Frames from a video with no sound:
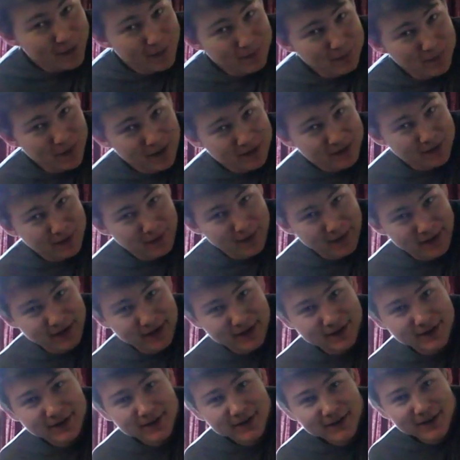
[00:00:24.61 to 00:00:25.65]
a whole book to
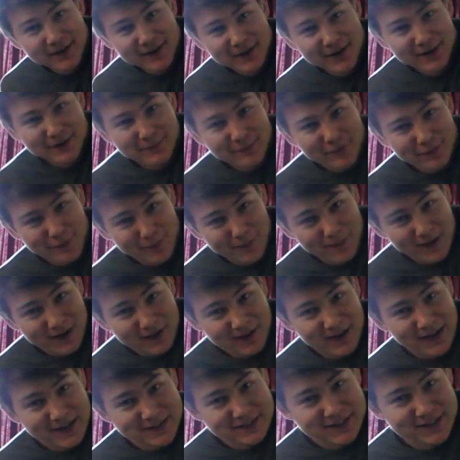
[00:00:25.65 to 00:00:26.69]
read before my
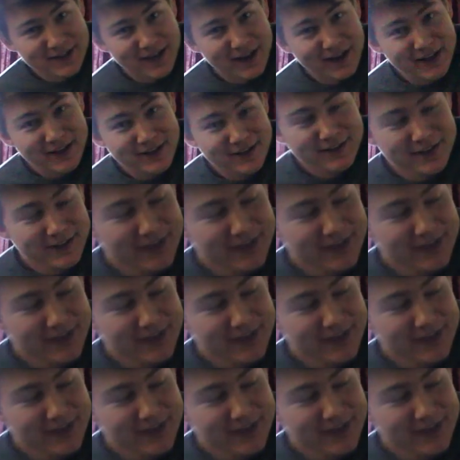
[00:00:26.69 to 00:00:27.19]
class tonight.